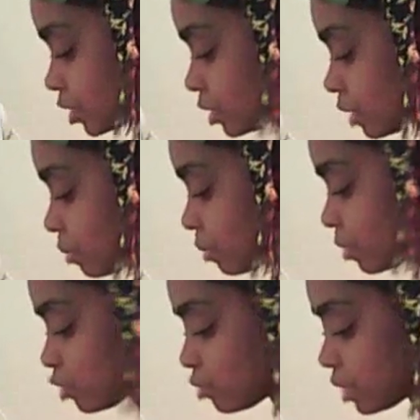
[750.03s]
Just take my
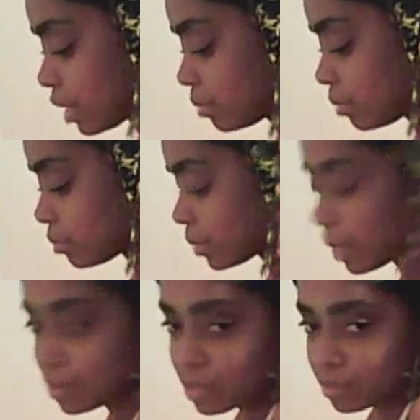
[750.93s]
measuring tape,
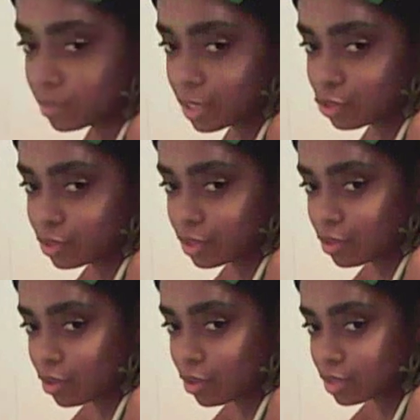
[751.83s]
and I'm just measuring
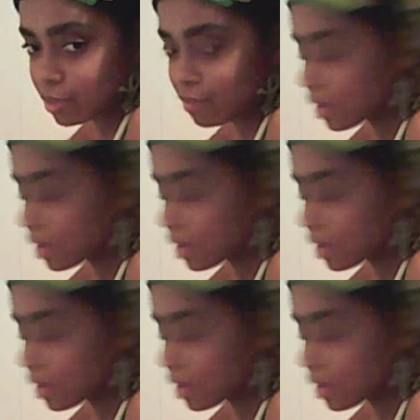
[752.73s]
across my